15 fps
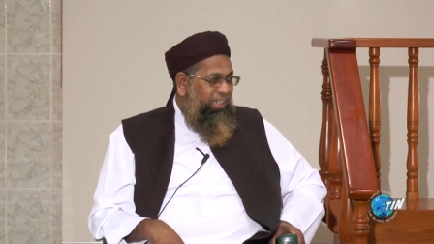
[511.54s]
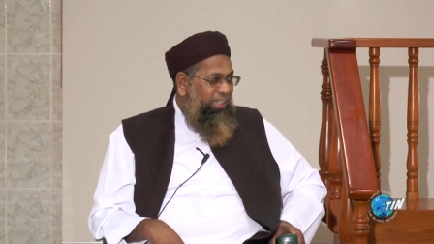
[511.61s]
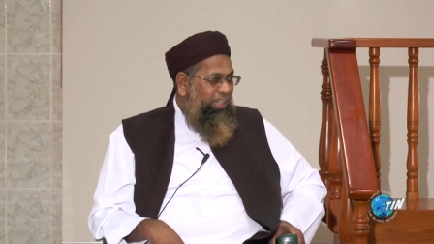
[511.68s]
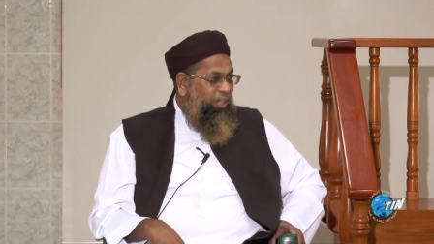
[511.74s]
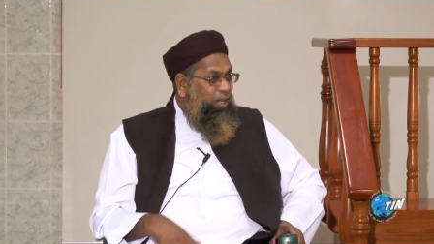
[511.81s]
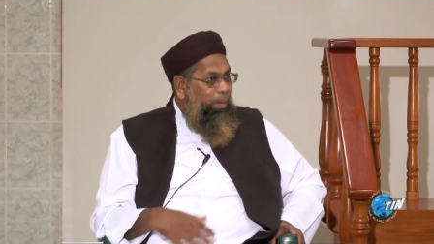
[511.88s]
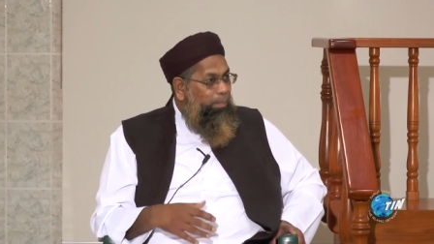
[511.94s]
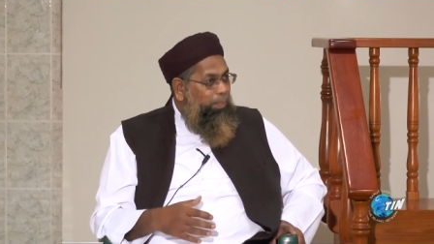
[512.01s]
The
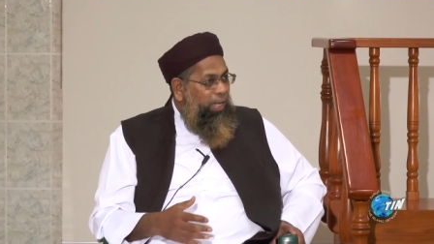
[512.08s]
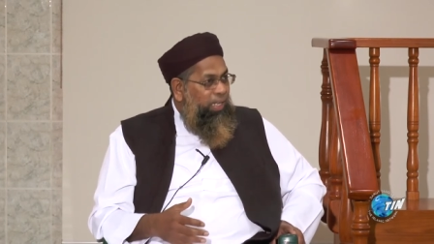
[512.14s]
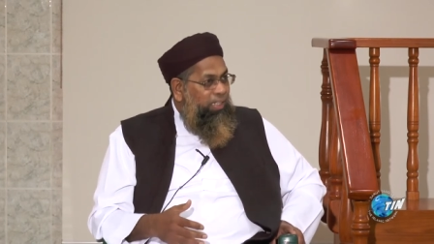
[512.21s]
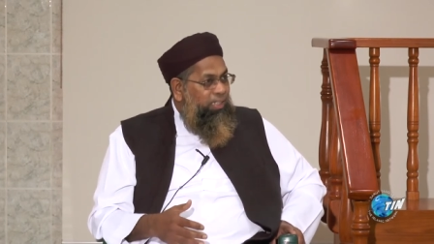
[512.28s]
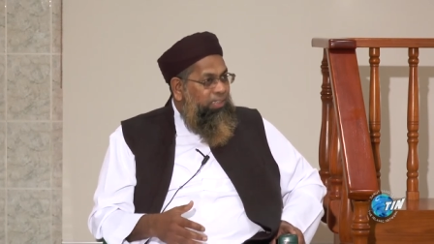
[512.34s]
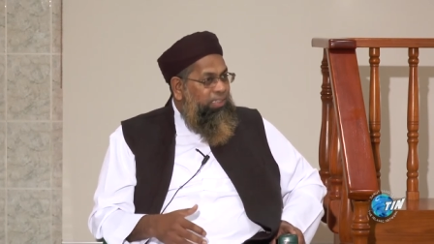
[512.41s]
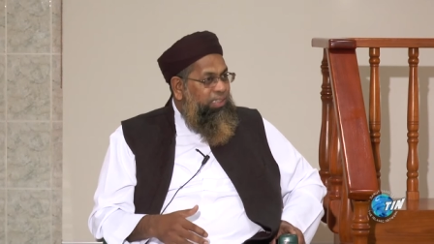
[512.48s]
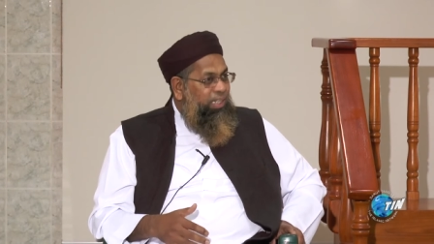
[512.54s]

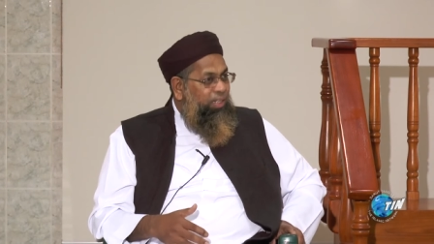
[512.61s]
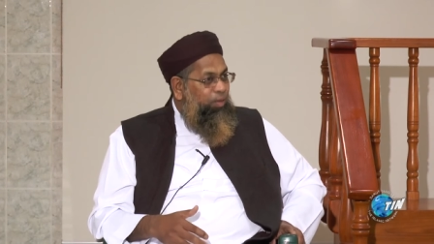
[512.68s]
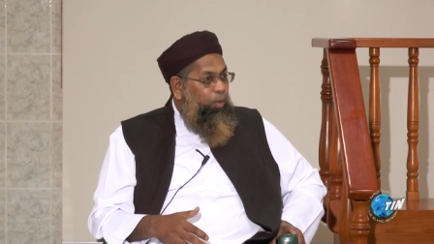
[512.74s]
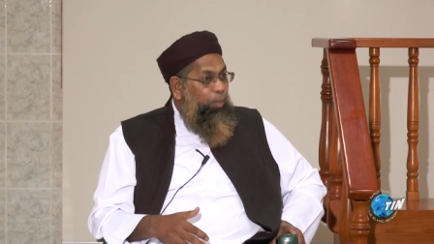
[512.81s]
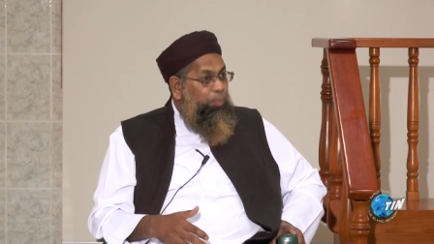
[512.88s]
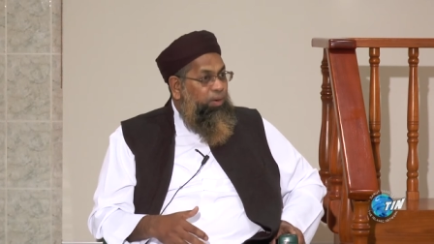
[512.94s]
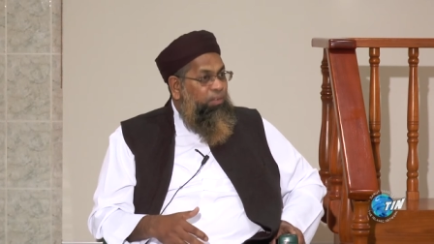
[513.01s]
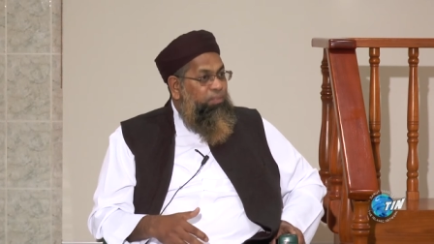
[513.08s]
companion said,
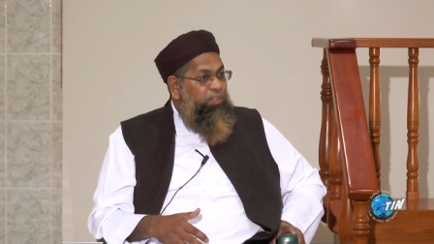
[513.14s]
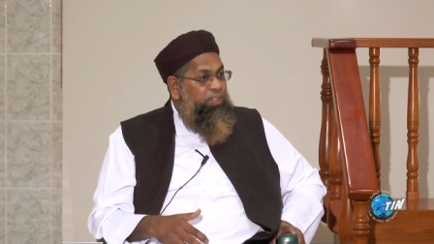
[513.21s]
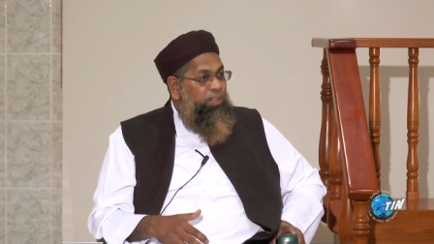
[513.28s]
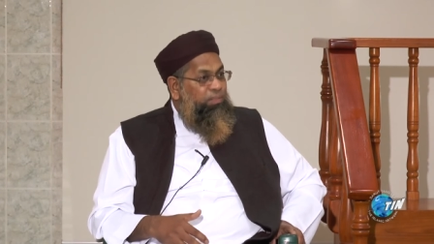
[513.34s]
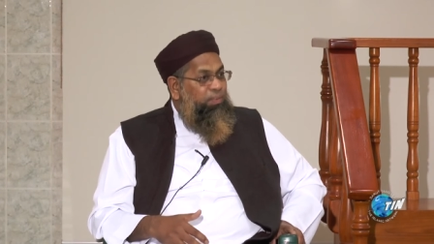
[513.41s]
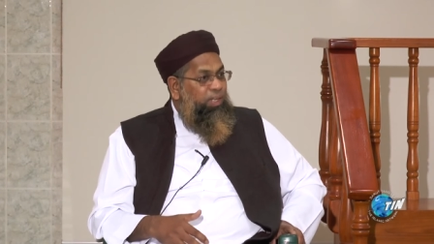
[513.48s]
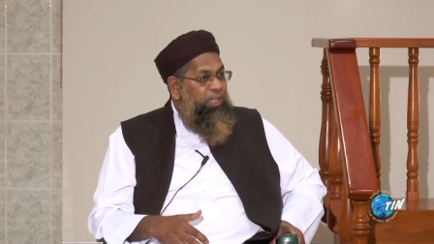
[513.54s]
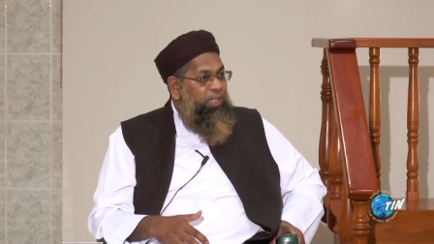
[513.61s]
O Prophet
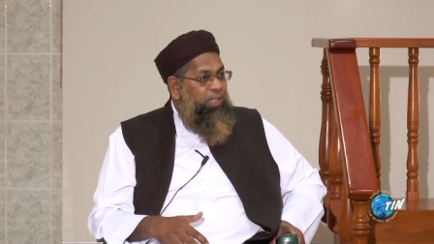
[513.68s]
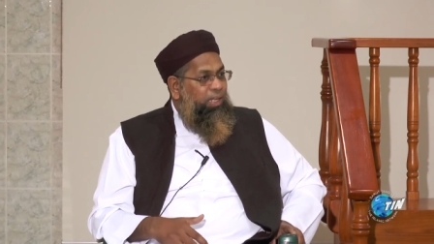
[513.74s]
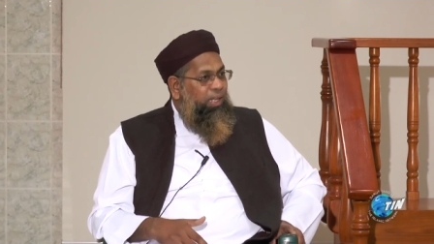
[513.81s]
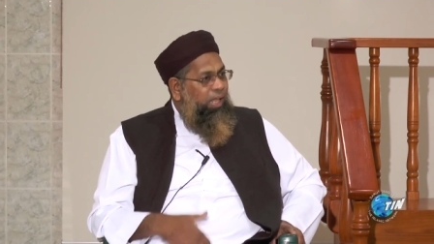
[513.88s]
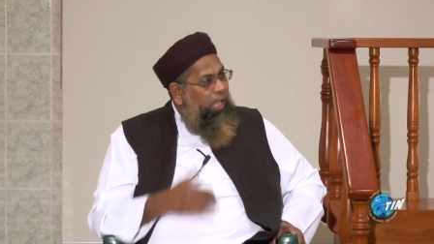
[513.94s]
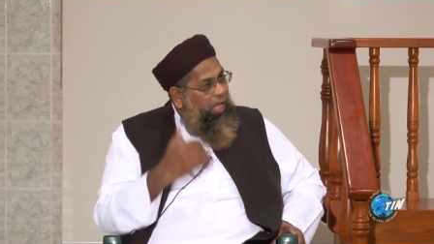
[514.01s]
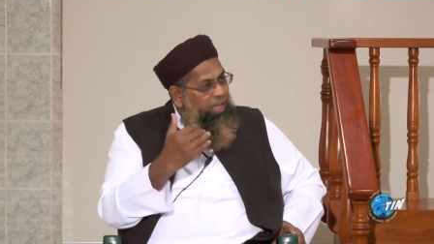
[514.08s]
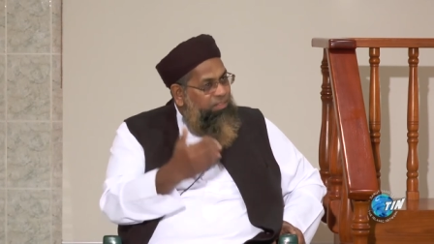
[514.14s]
of Allah,
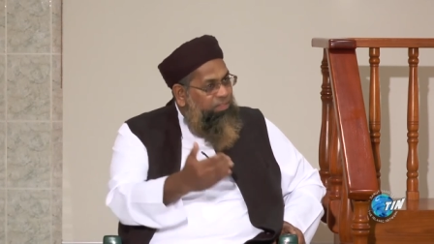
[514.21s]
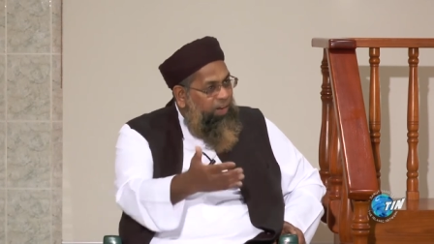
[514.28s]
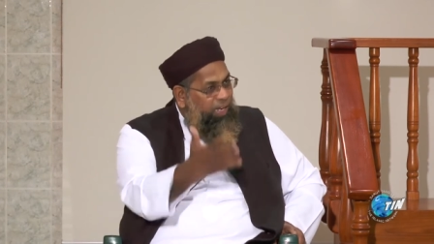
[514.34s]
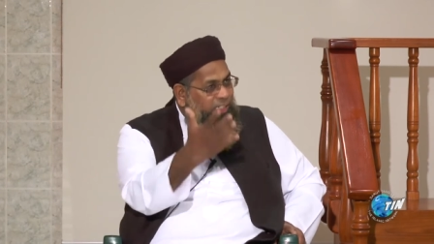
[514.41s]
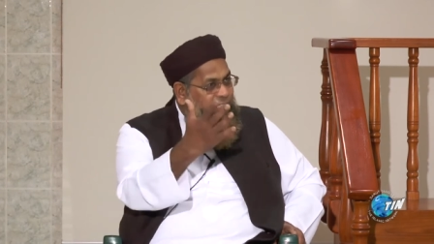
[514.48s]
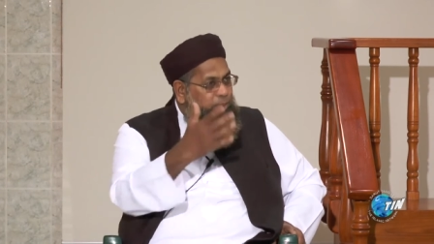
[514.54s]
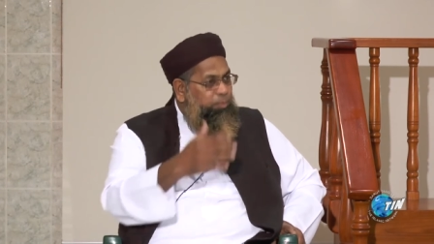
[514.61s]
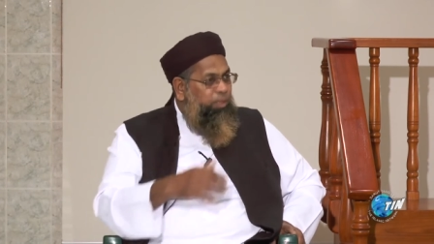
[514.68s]

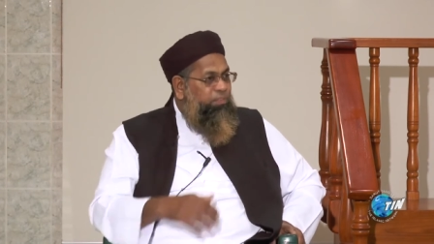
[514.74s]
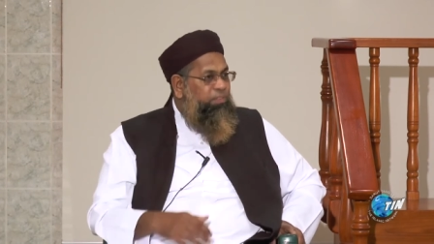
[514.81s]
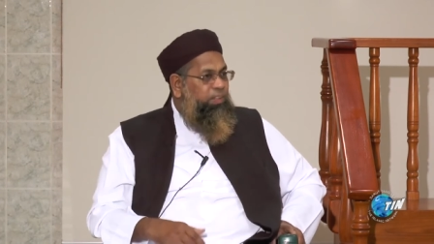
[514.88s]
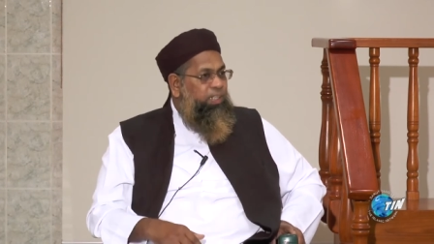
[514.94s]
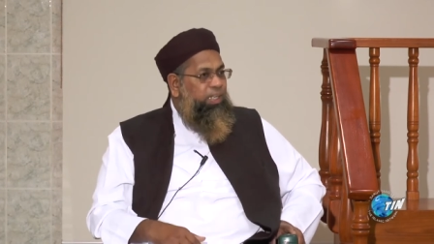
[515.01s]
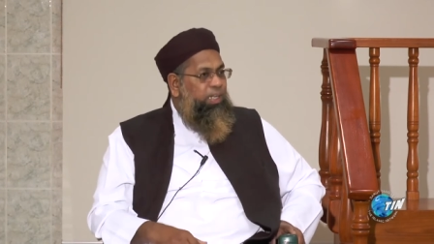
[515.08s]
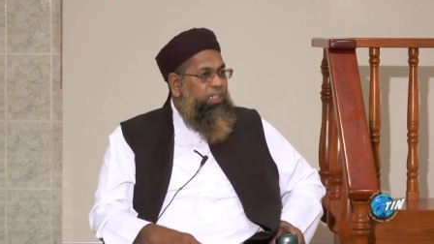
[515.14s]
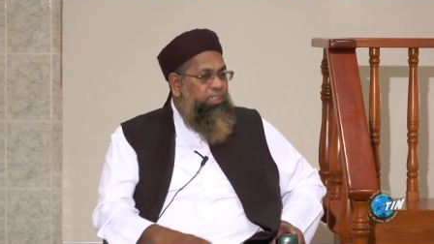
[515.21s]
advise me
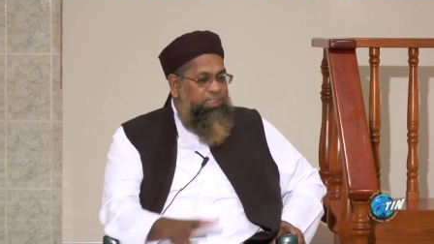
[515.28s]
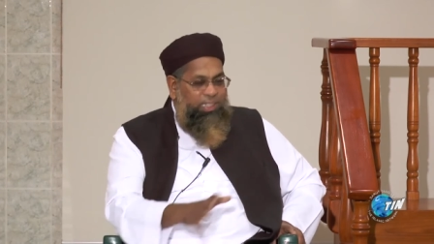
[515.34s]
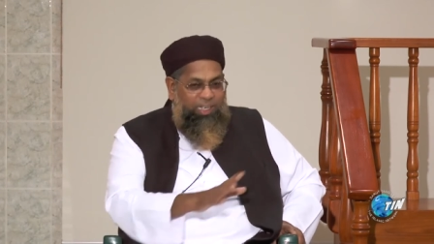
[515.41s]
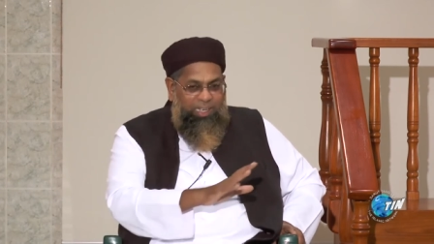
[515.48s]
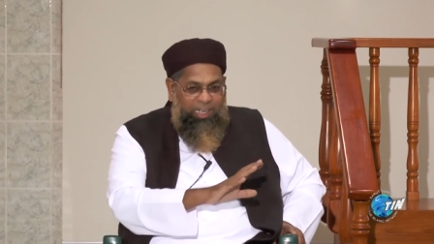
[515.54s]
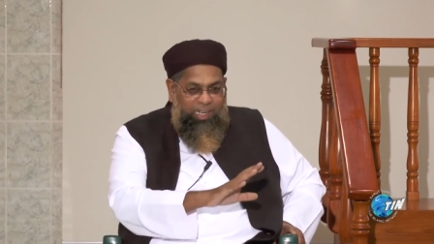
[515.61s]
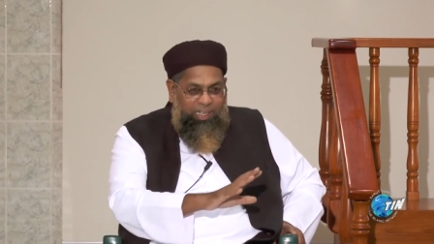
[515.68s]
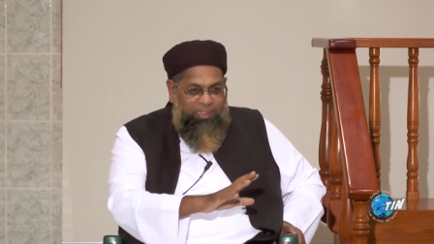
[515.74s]
further. He said,
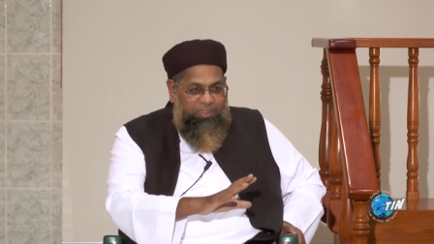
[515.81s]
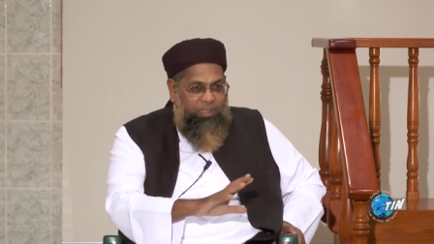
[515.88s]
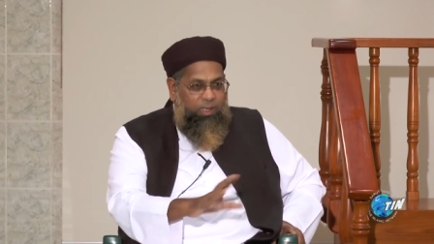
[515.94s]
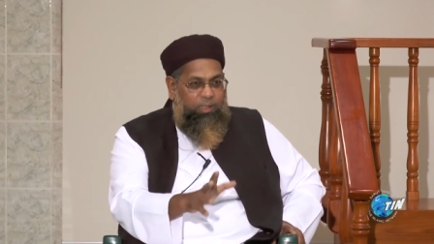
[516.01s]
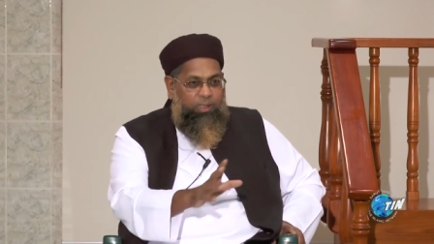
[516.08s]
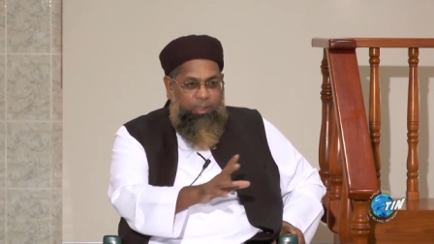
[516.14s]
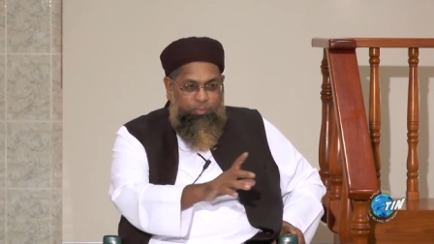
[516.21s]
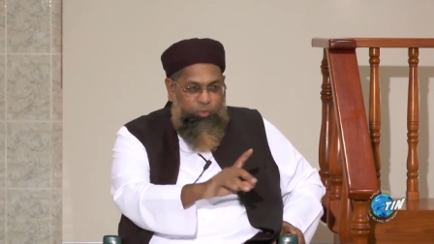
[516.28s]
La
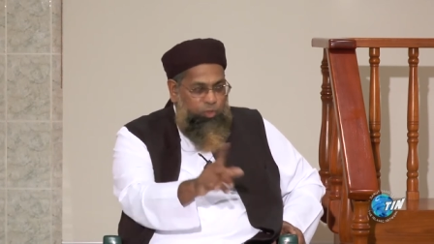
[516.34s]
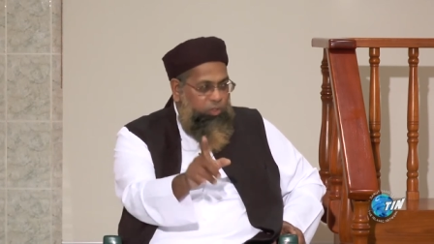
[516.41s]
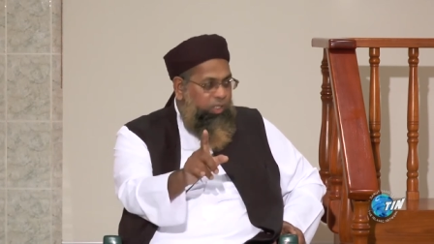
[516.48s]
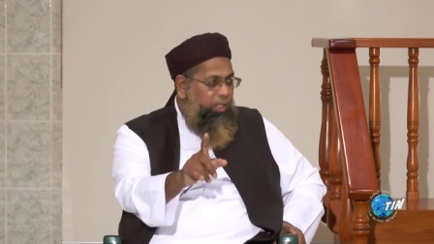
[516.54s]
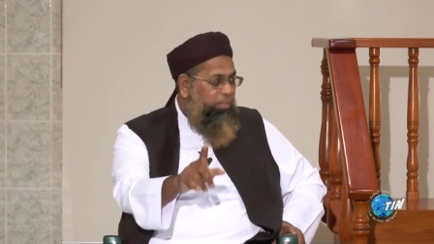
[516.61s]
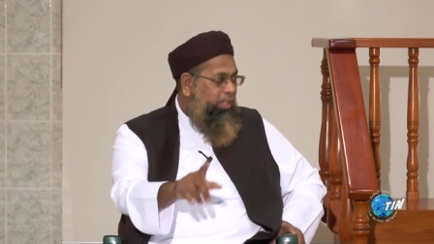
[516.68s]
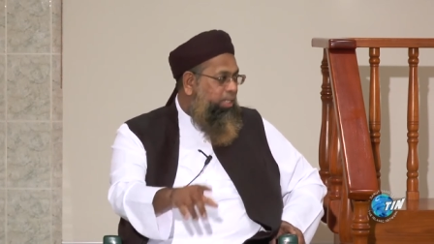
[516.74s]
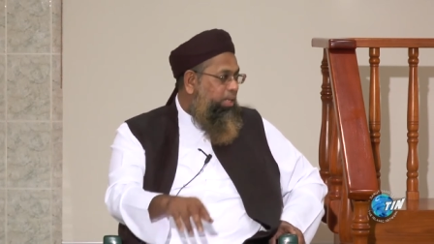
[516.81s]
taghdab, do
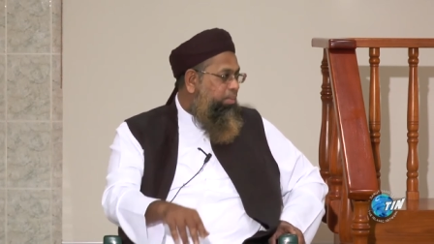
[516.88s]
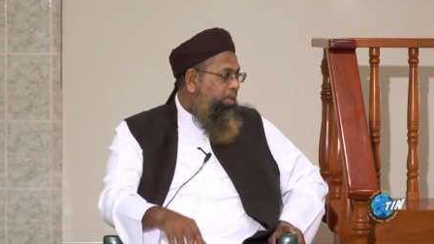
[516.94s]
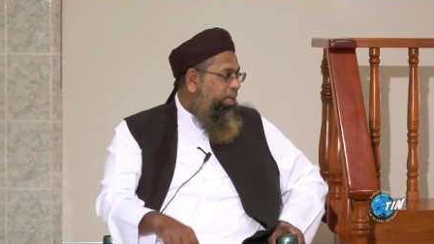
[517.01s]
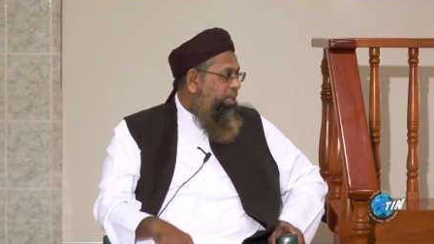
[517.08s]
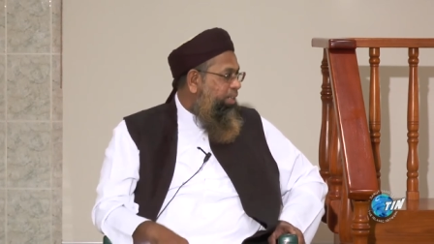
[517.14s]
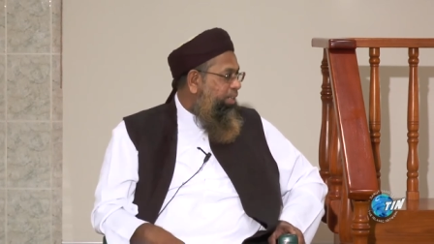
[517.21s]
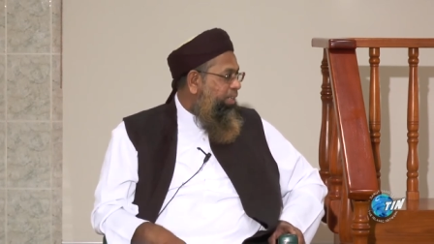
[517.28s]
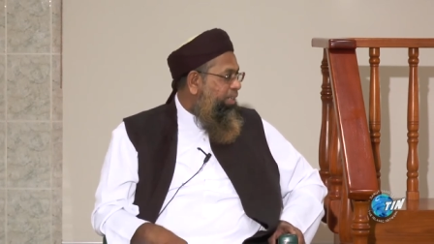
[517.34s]
not become
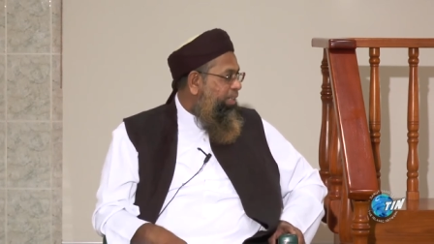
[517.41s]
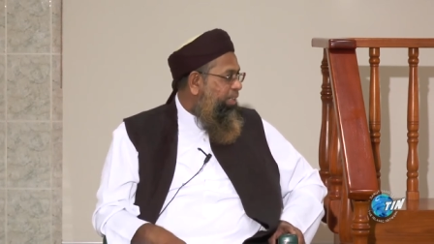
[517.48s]
angry.